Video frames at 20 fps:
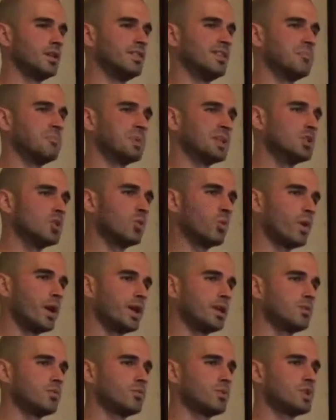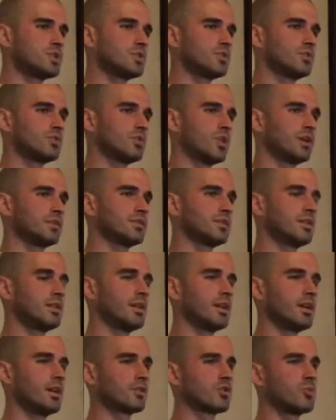the middle way, which is not
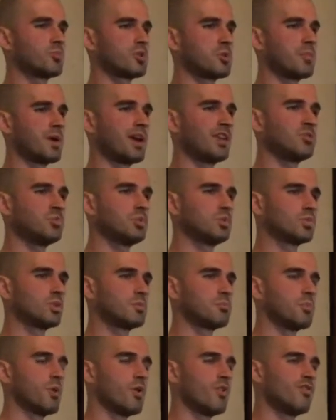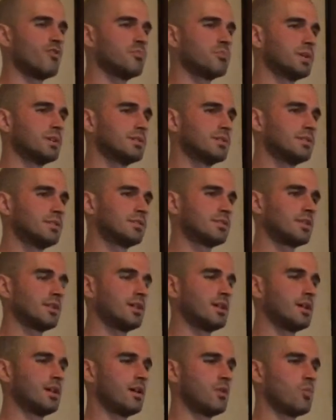a compromise between both, but it's
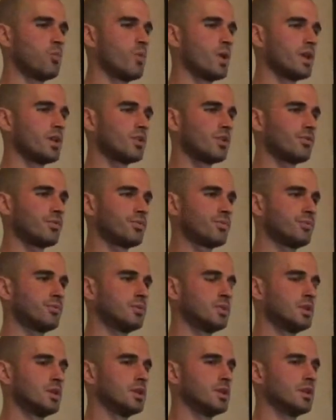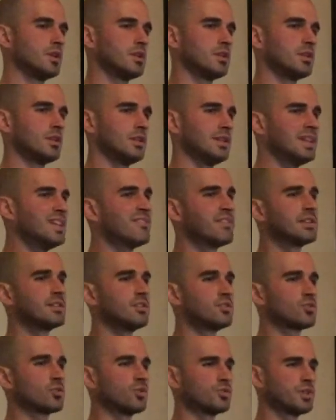a, a way of living
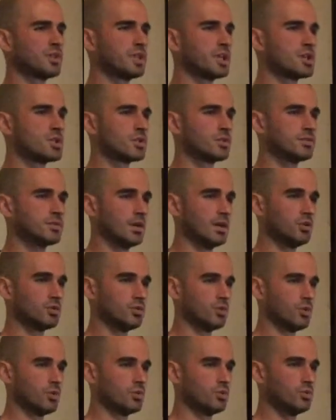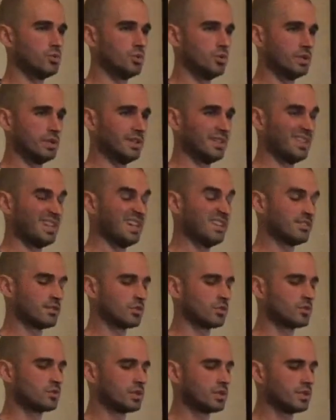this contradiction, although it is
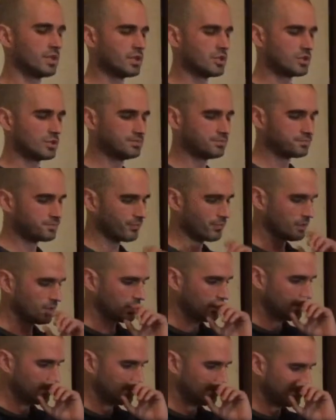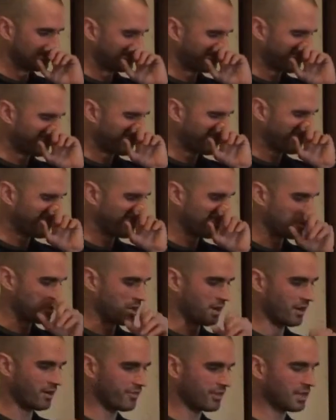a contradiction.
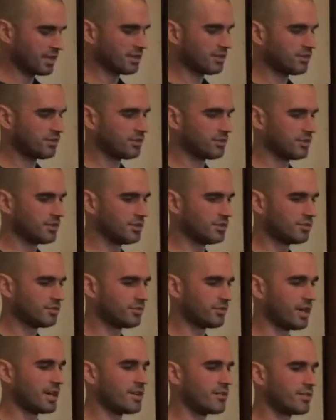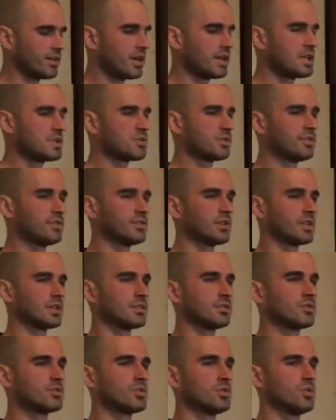So I think it's it's very very
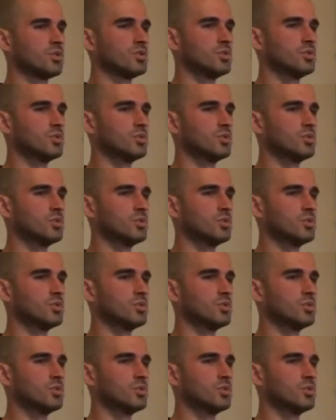interesting. So